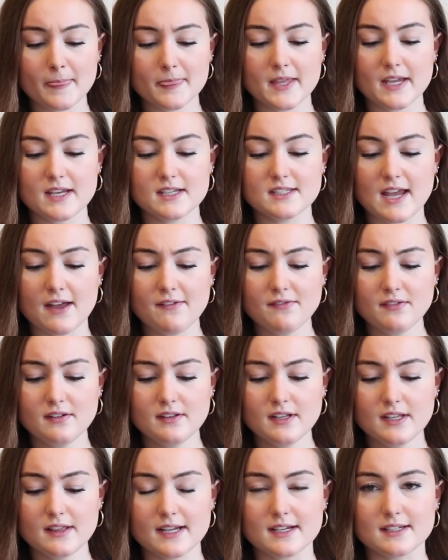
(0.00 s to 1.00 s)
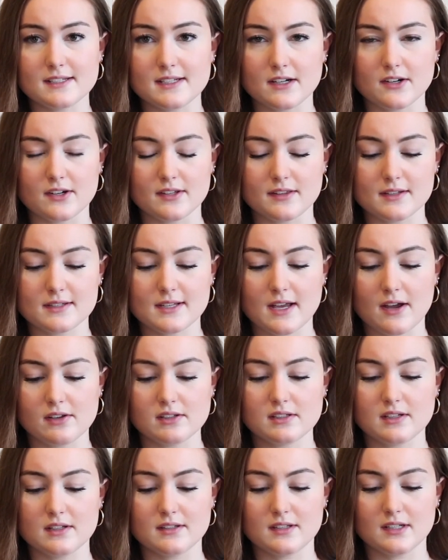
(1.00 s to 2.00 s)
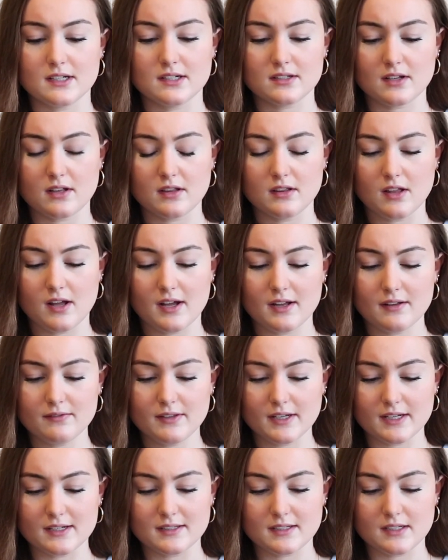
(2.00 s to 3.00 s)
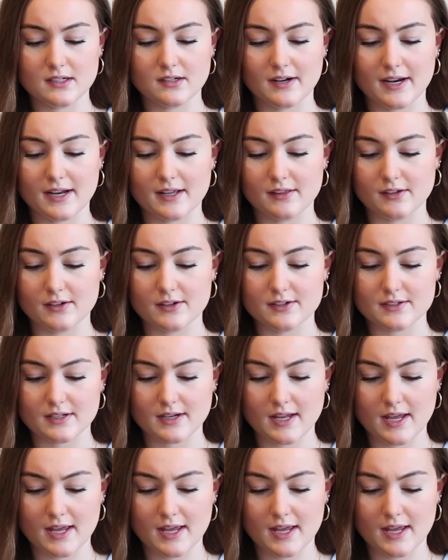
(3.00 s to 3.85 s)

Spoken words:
They definitely like deer in this house because there's a lot of like deer antlers and